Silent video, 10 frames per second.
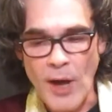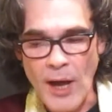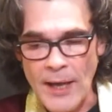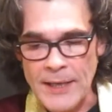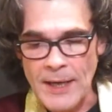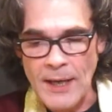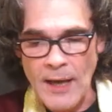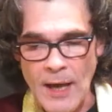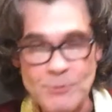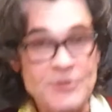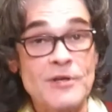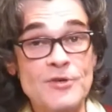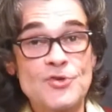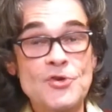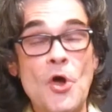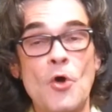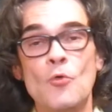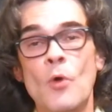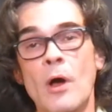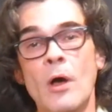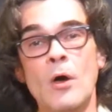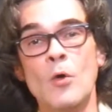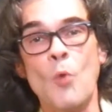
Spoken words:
I was in a show,